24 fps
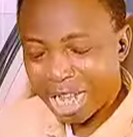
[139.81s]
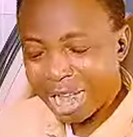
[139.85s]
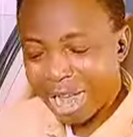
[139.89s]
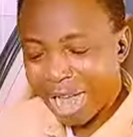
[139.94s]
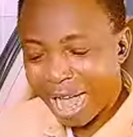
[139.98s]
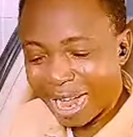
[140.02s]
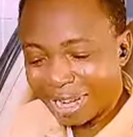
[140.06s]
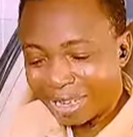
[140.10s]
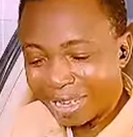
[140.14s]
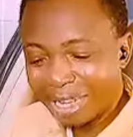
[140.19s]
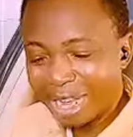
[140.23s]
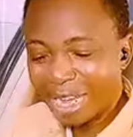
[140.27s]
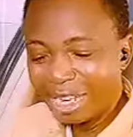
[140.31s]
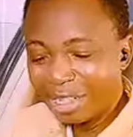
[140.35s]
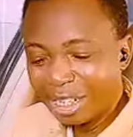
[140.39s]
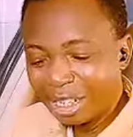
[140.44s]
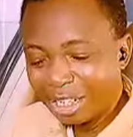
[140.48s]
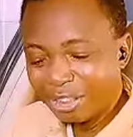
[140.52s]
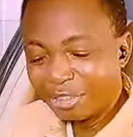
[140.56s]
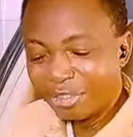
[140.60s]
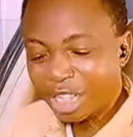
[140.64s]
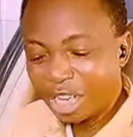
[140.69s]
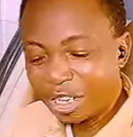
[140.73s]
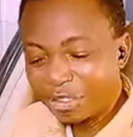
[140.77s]
And then
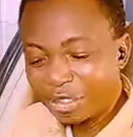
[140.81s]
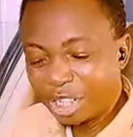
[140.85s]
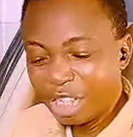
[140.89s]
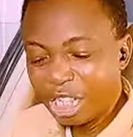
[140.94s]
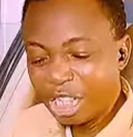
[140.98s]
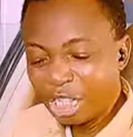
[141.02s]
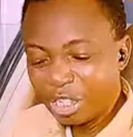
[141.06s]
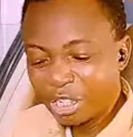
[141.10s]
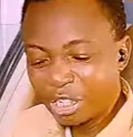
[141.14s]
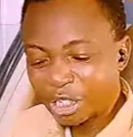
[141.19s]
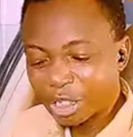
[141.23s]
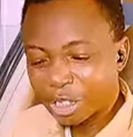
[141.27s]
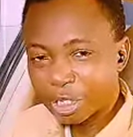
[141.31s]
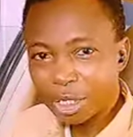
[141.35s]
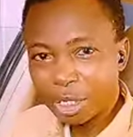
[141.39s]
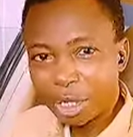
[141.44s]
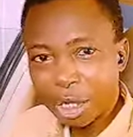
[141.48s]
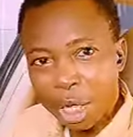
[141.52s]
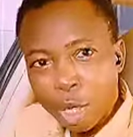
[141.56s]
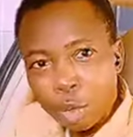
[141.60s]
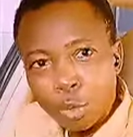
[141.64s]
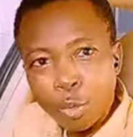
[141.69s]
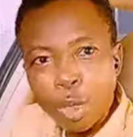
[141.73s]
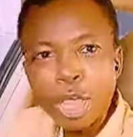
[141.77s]
there is
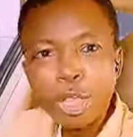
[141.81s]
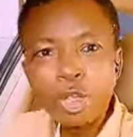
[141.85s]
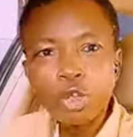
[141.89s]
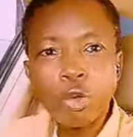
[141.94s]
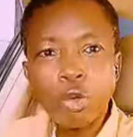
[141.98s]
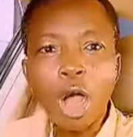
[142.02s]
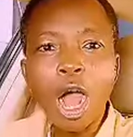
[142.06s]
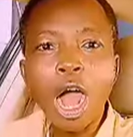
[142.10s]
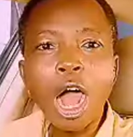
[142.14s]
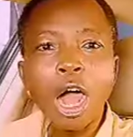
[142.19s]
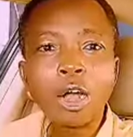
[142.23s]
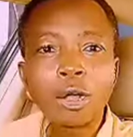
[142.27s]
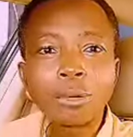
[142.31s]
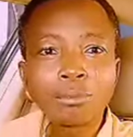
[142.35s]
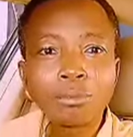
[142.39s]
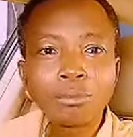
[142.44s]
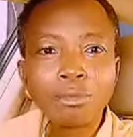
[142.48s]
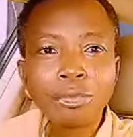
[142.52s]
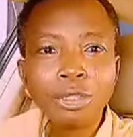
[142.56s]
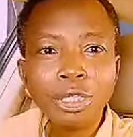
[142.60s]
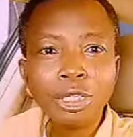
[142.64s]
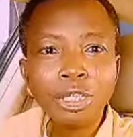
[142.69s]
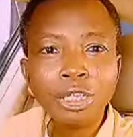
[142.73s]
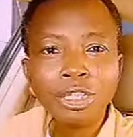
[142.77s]
where you are,
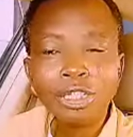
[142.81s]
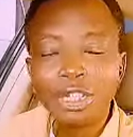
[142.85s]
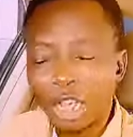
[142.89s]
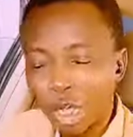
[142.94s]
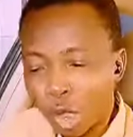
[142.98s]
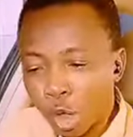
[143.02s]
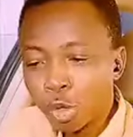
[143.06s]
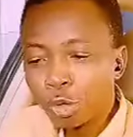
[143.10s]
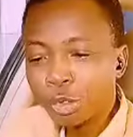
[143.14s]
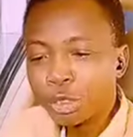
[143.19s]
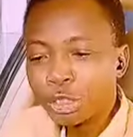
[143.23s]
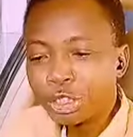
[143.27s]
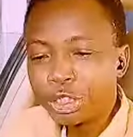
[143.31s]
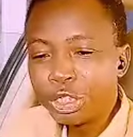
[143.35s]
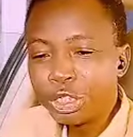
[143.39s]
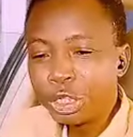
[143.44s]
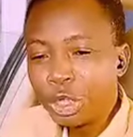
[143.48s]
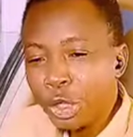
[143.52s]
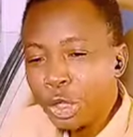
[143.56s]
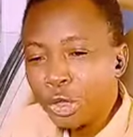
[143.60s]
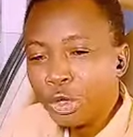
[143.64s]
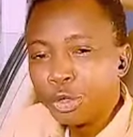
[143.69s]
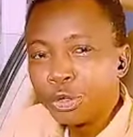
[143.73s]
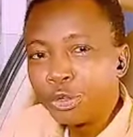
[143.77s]
the country
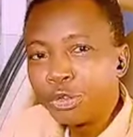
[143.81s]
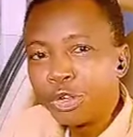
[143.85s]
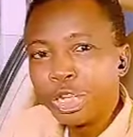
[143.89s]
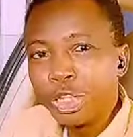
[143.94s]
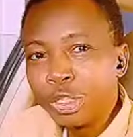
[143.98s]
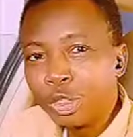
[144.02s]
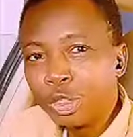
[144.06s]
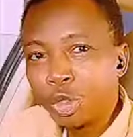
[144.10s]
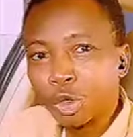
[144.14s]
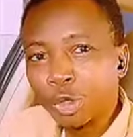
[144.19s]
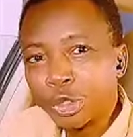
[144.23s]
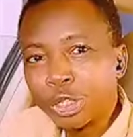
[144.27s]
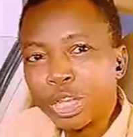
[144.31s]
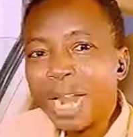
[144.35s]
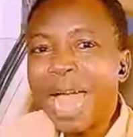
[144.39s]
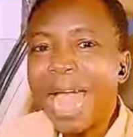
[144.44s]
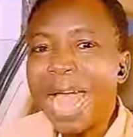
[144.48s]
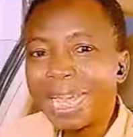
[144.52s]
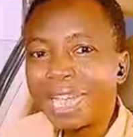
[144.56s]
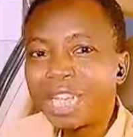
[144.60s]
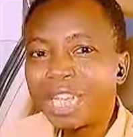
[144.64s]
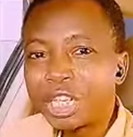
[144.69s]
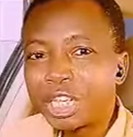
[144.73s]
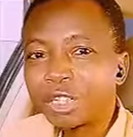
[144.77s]
you really don't
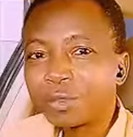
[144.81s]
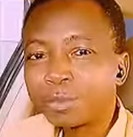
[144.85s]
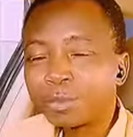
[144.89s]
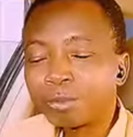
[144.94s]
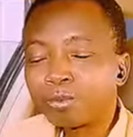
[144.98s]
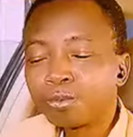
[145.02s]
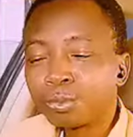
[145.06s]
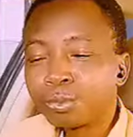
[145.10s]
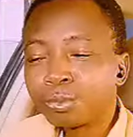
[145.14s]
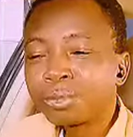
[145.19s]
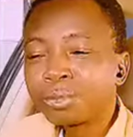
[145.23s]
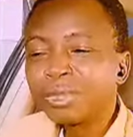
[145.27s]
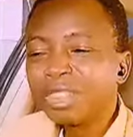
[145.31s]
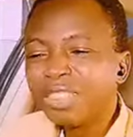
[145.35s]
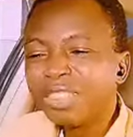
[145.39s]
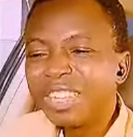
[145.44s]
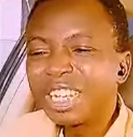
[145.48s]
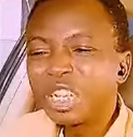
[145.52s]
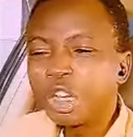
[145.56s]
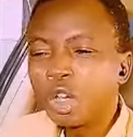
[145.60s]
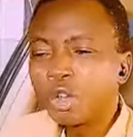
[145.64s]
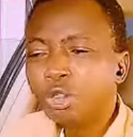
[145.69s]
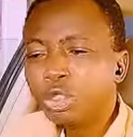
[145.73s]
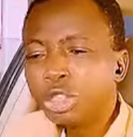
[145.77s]
like, the
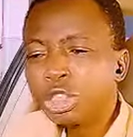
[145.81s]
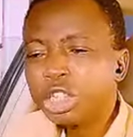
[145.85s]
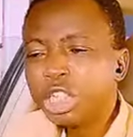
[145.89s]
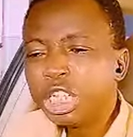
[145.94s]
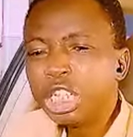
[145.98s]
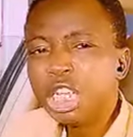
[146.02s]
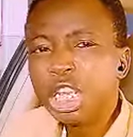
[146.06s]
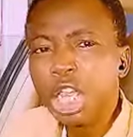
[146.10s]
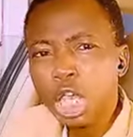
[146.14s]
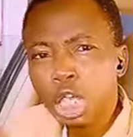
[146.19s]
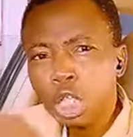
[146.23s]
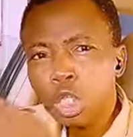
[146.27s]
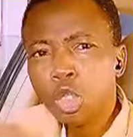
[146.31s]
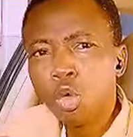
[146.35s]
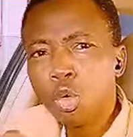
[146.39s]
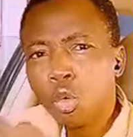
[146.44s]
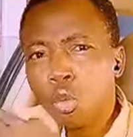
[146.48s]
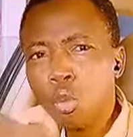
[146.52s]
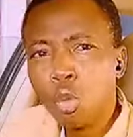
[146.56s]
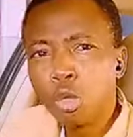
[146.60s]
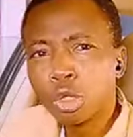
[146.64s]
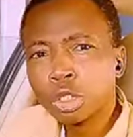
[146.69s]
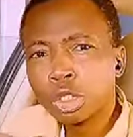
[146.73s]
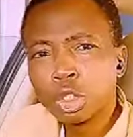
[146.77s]
country you
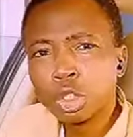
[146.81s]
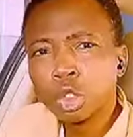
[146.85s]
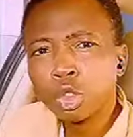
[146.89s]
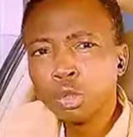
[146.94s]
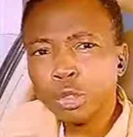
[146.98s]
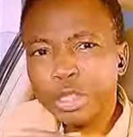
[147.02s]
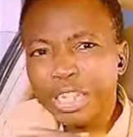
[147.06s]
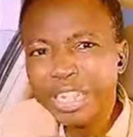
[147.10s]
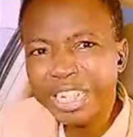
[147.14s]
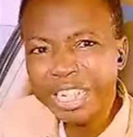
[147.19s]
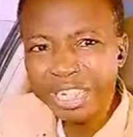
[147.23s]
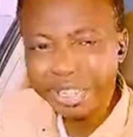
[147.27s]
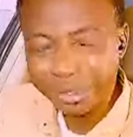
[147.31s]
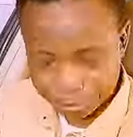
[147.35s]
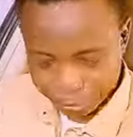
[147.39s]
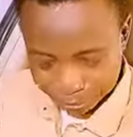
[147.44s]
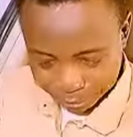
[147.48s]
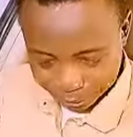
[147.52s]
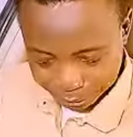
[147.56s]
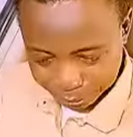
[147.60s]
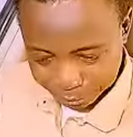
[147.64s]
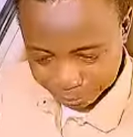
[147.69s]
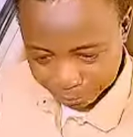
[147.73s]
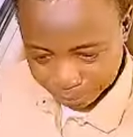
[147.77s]
want to
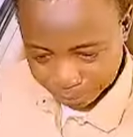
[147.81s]
live.